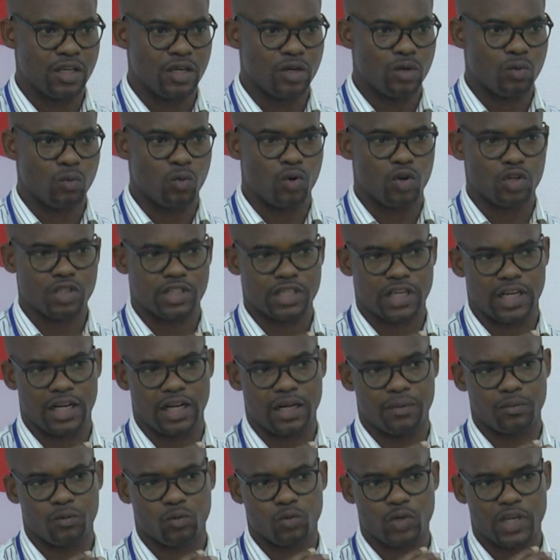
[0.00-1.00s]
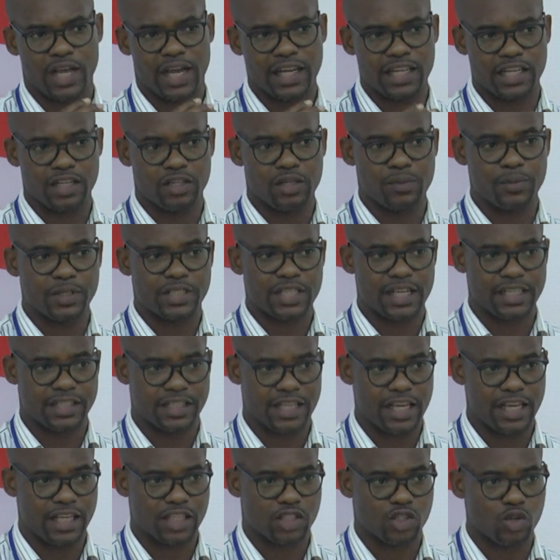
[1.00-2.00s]
was, we had a
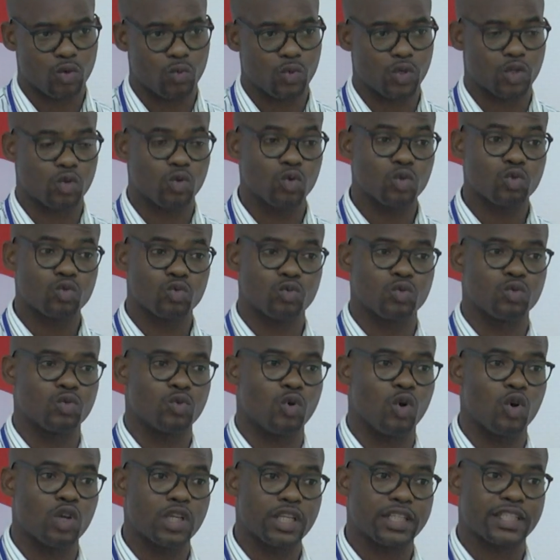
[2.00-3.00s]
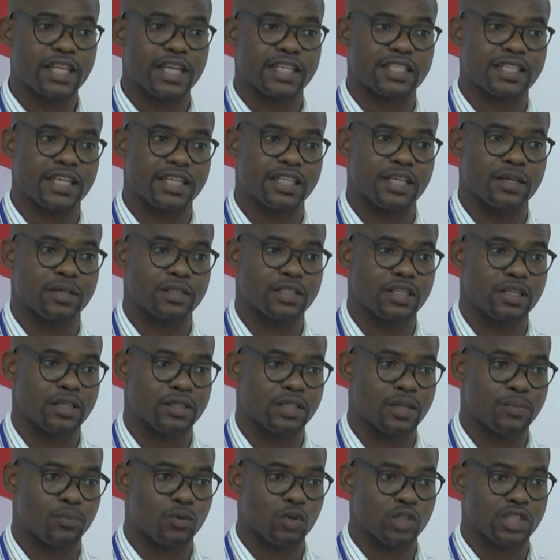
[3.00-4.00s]
limited day, so we only tested
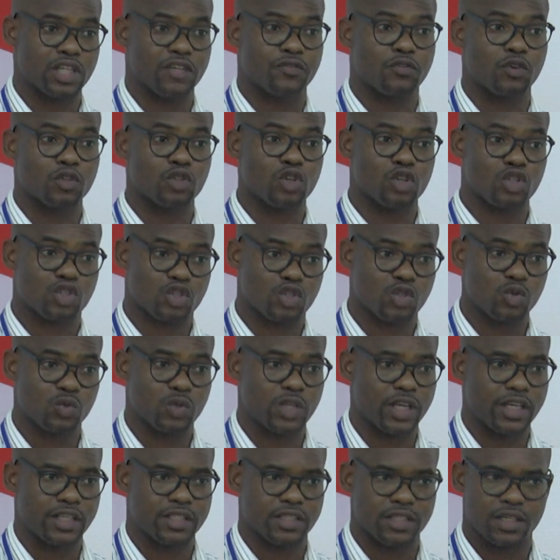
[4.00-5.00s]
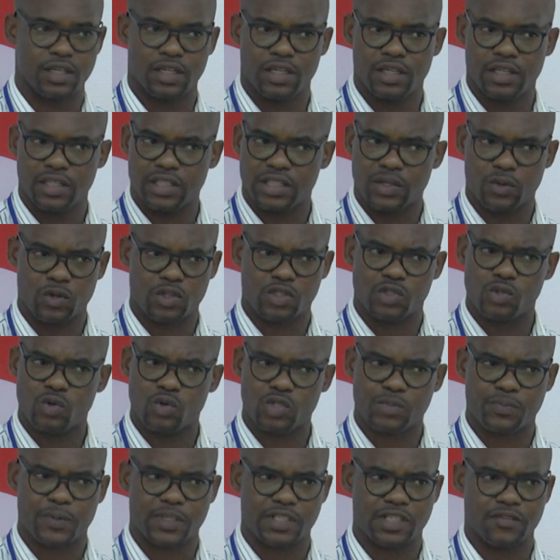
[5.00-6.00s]
the project for just 2 days. There was
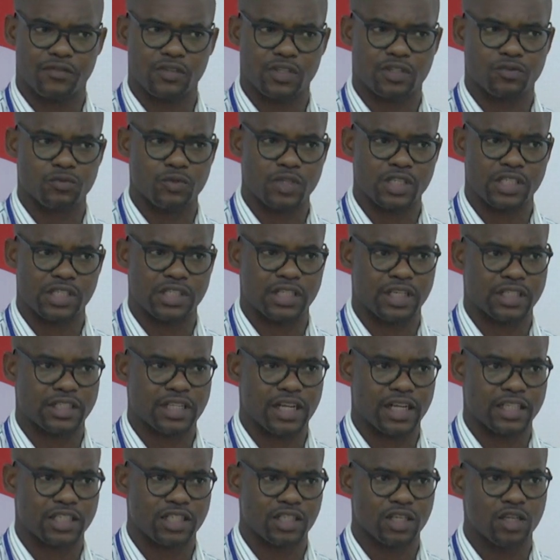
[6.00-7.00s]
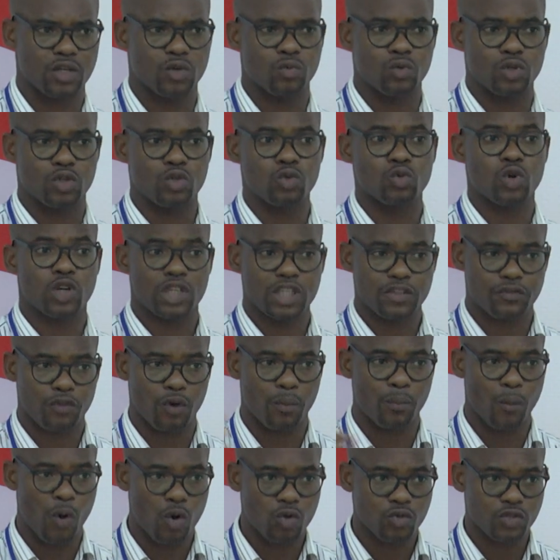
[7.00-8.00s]
no specific reason attached. We could run it
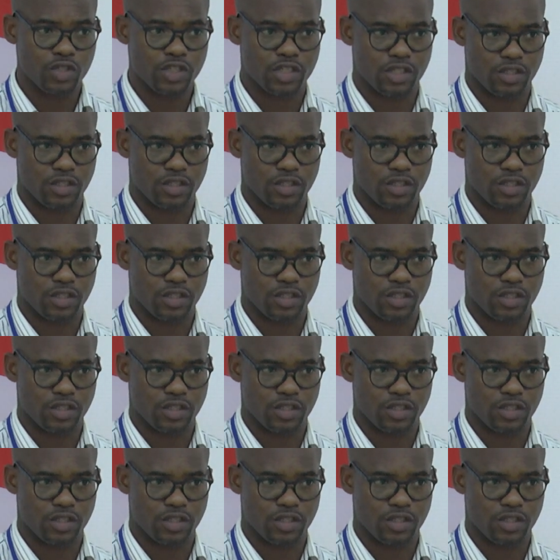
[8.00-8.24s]
for months.